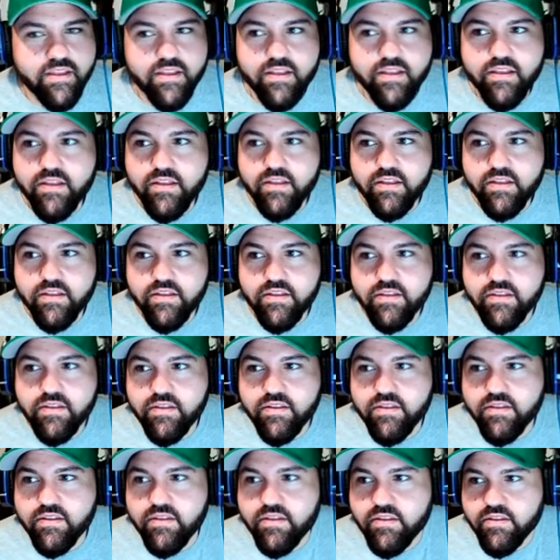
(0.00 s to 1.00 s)

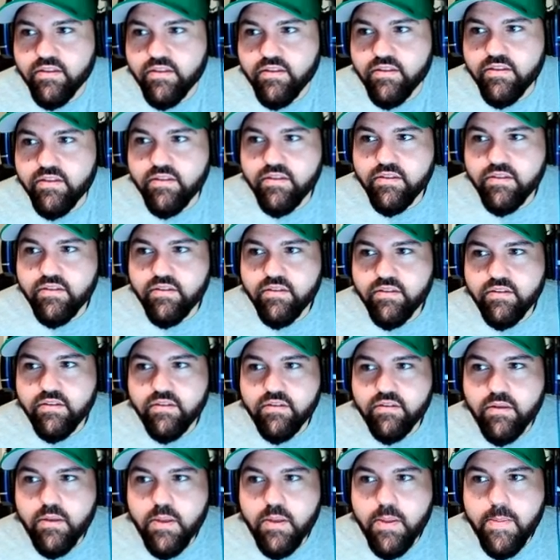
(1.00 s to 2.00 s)

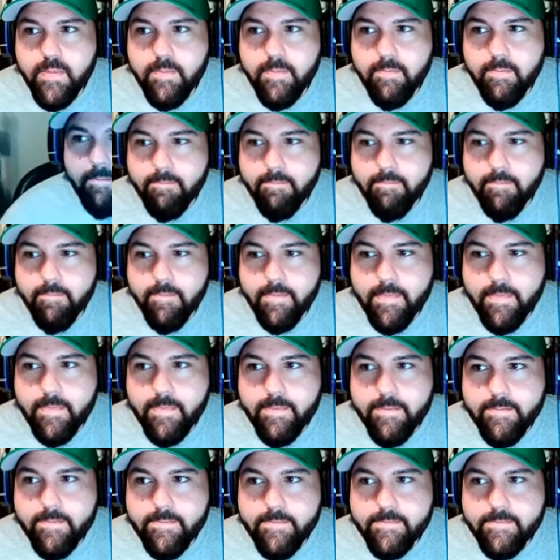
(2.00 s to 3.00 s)

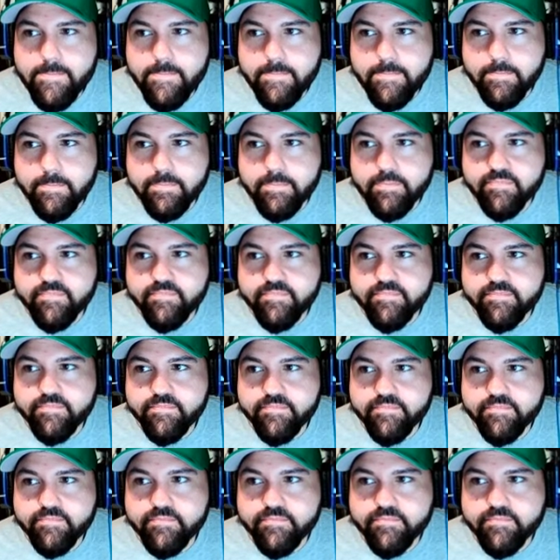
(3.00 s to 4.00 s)

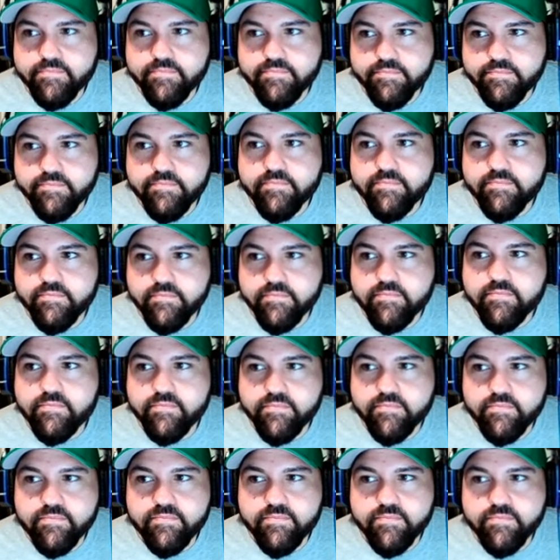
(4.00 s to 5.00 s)

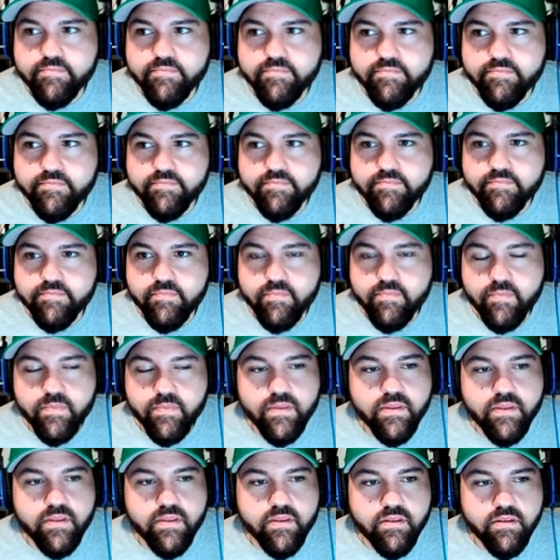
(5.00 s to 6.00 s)

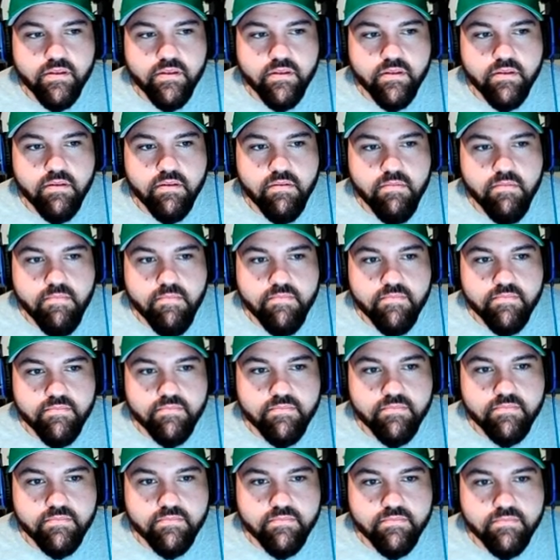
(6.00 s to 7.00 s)

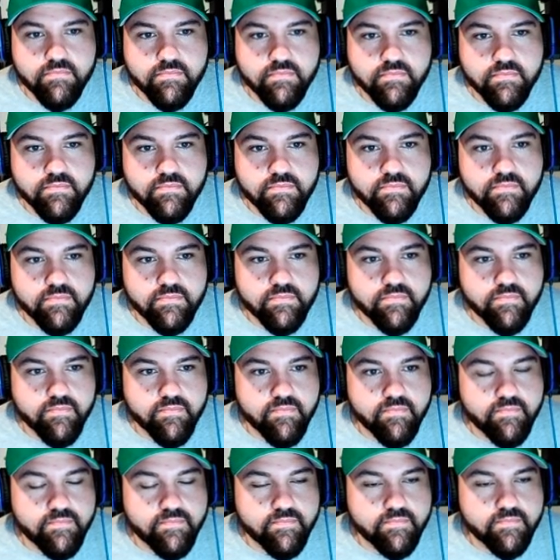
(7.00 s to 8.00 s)
(not speaking)